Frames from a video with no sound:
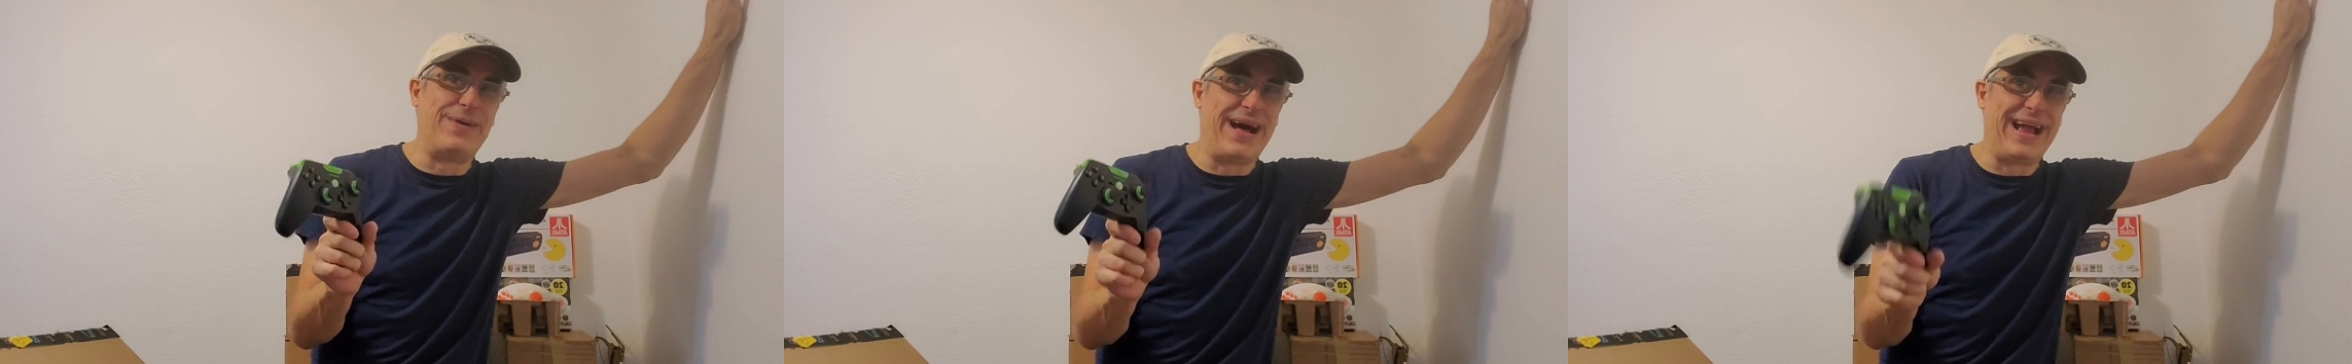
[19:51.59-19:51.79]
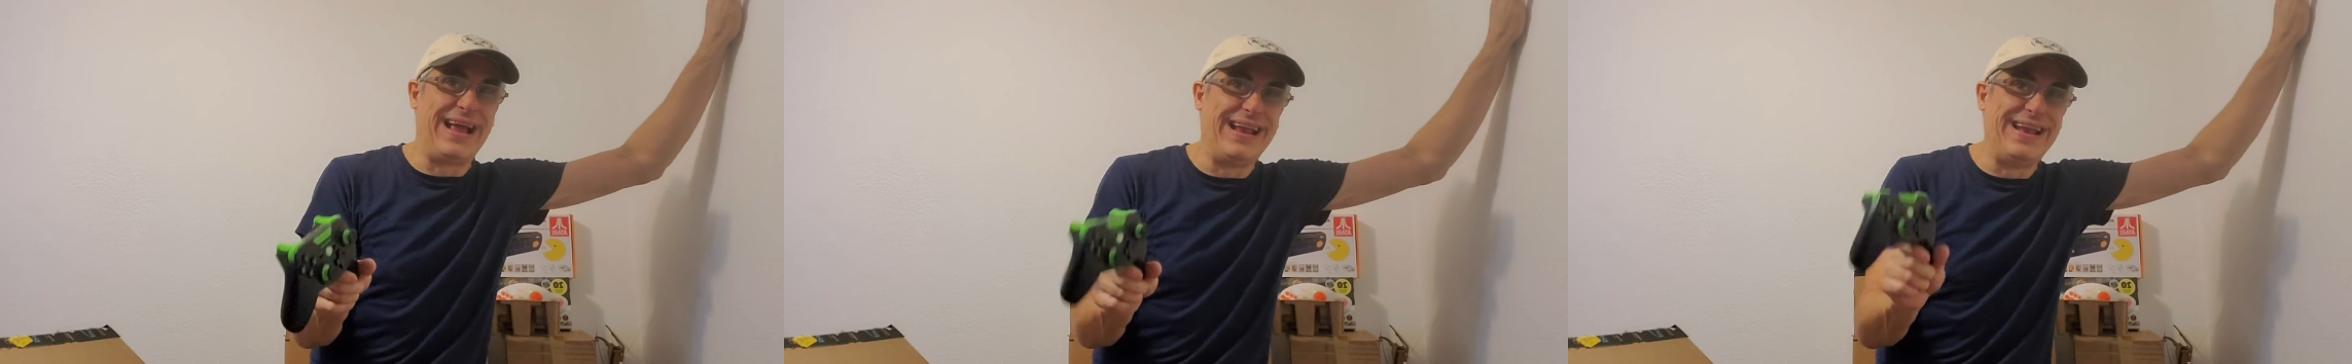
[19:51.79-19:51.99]

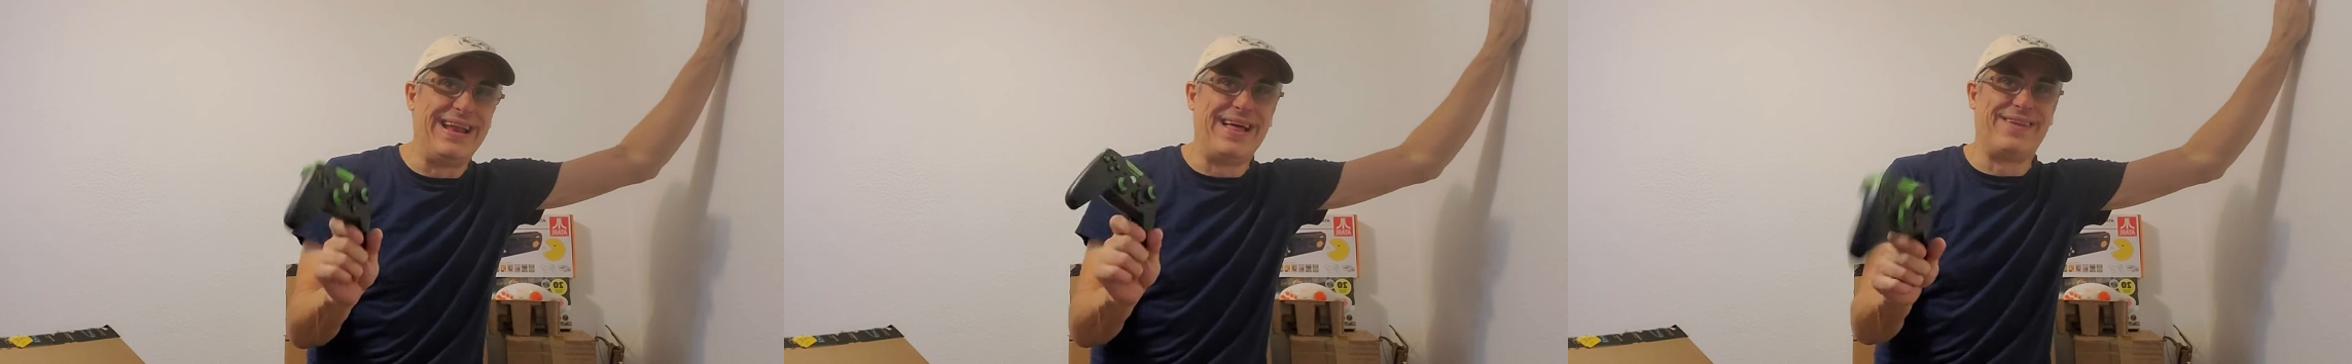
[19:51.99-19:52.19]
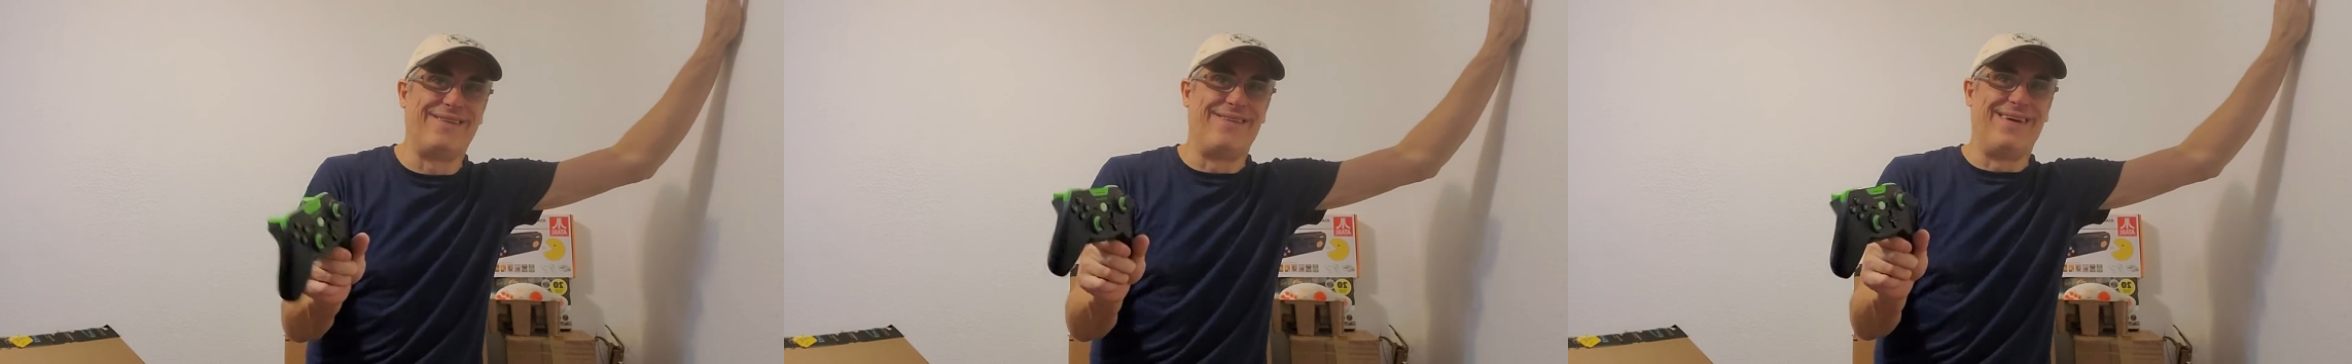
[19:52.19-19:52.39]
buying
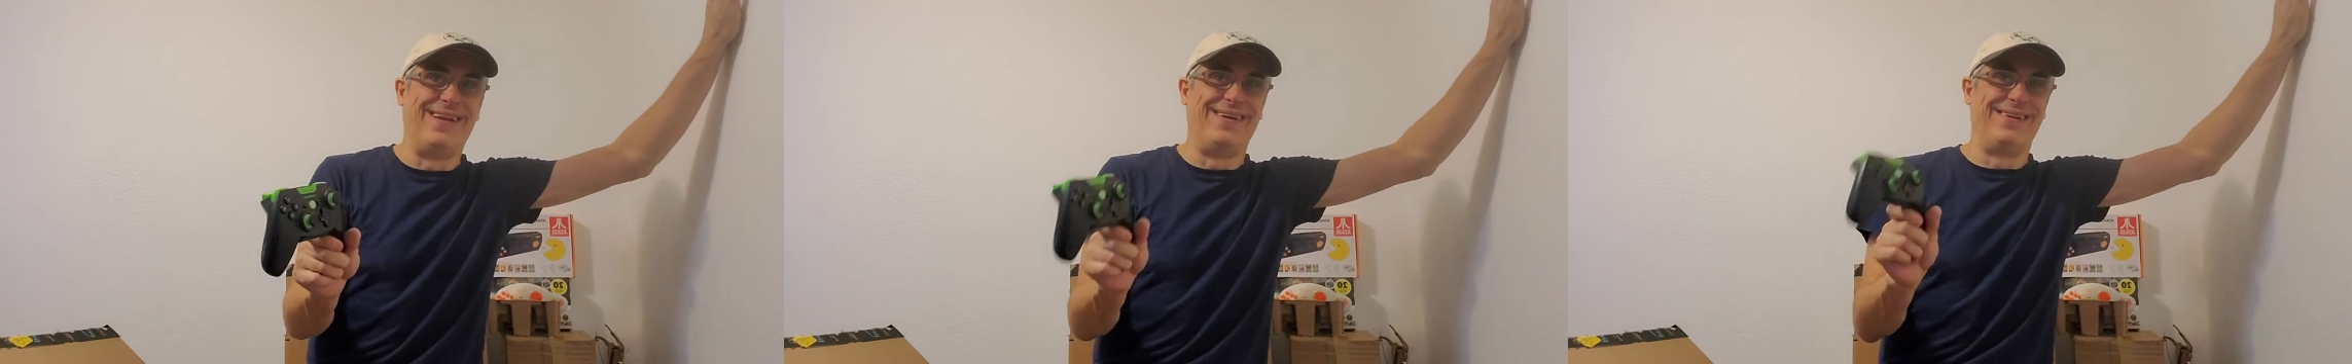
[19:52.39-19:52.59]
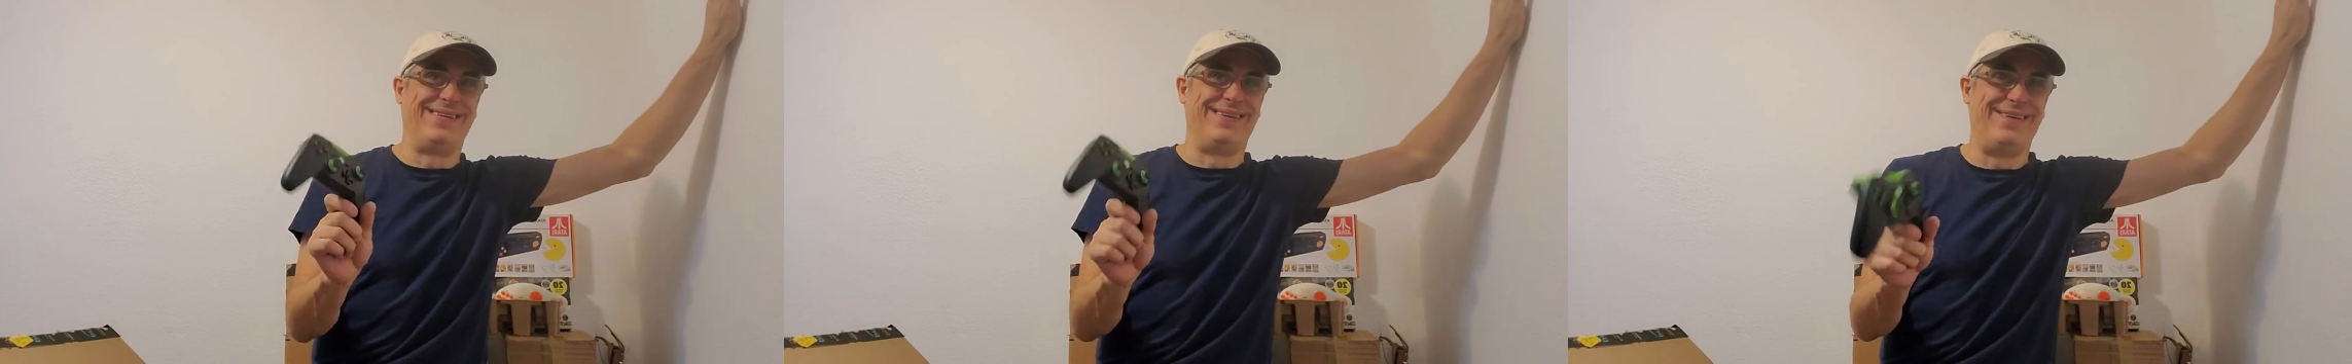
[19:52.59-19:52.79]
another one
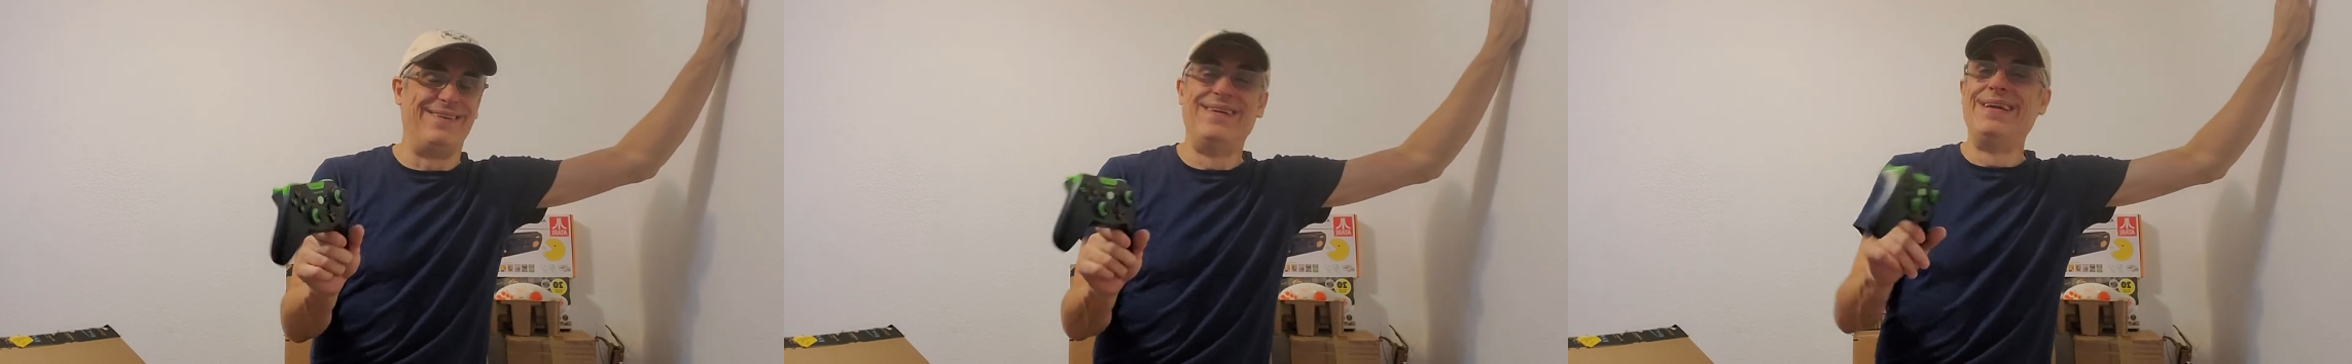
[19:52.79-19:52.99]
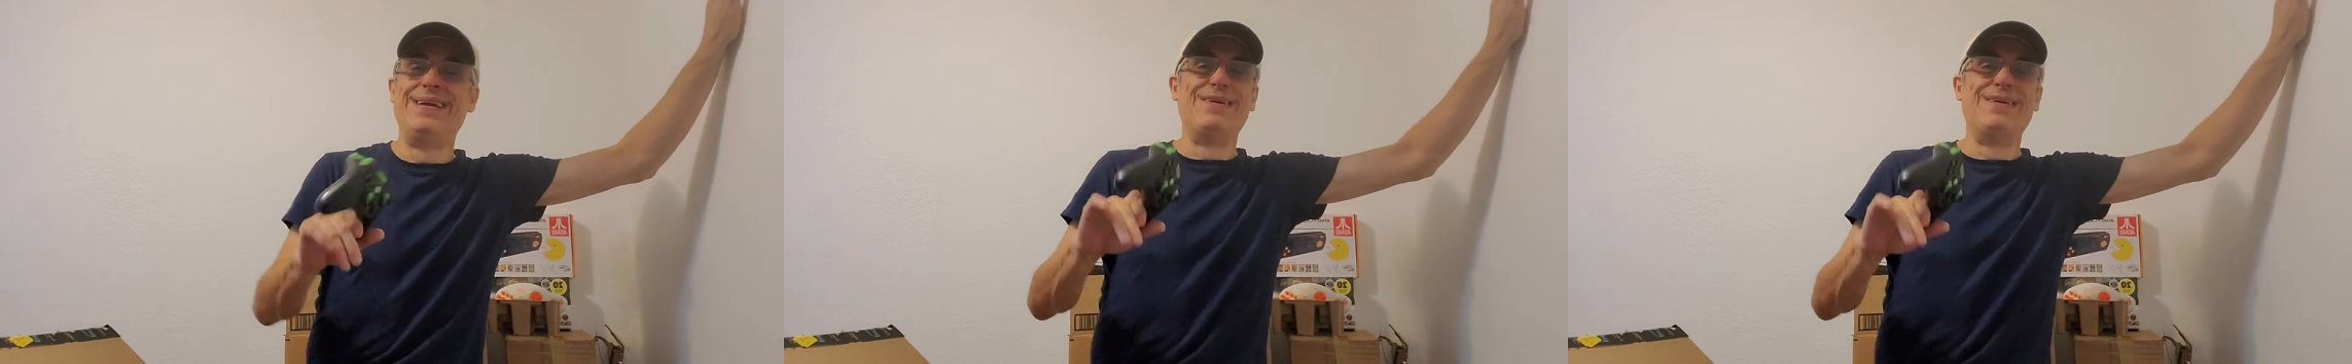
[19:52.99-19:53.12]
or two,